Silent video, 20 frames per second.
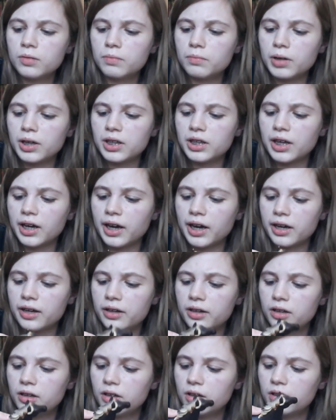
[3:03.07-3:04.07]
my
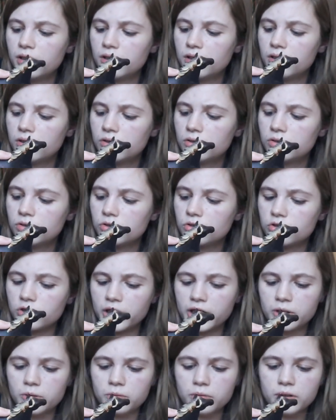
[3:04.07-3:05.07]
cat
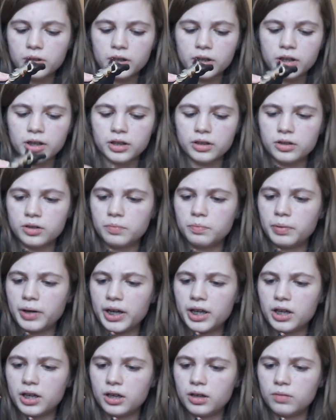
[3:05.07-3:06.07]
tried uh, to
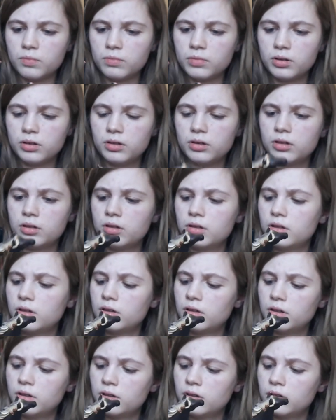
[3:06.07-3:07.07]
bite him.
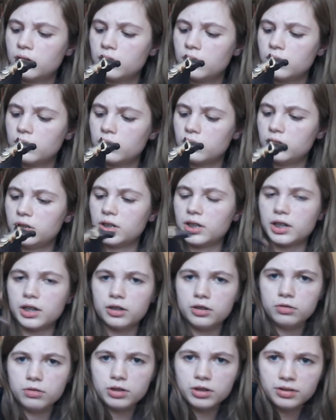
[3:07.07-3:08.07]
Yeah,
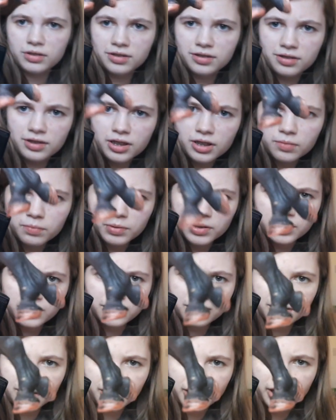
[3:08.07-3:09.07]
you can see a bit in
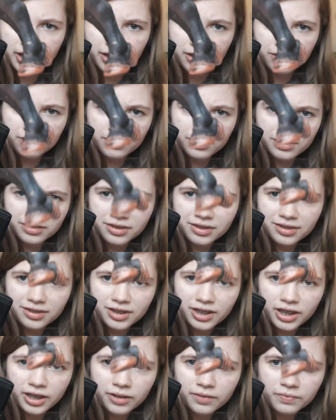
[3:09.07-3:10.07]
his leg. You can
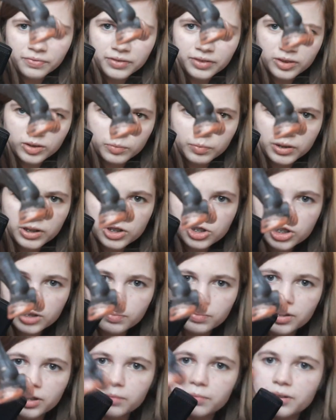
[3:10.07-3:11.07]
see it's a bit
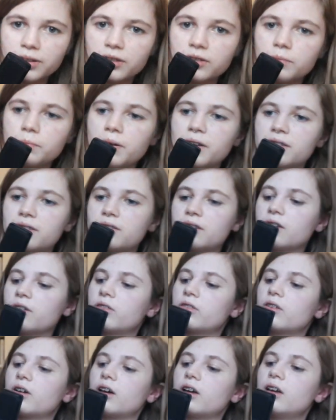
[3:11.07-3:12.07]
chipped there because Pastel
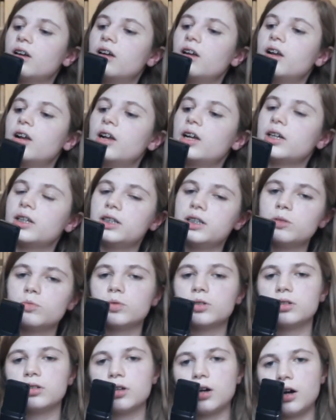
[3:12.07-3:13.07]
thought he
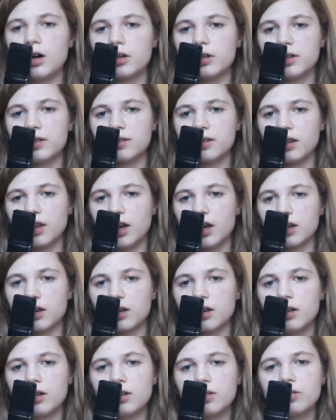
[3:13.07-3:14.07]
would gnaw on his
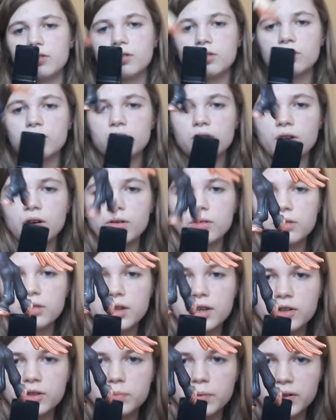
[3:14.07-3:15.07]
leg. So
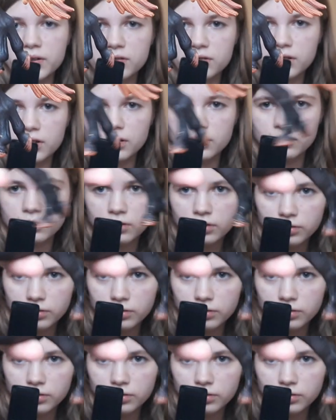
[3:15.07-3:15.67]
thanks, Pastel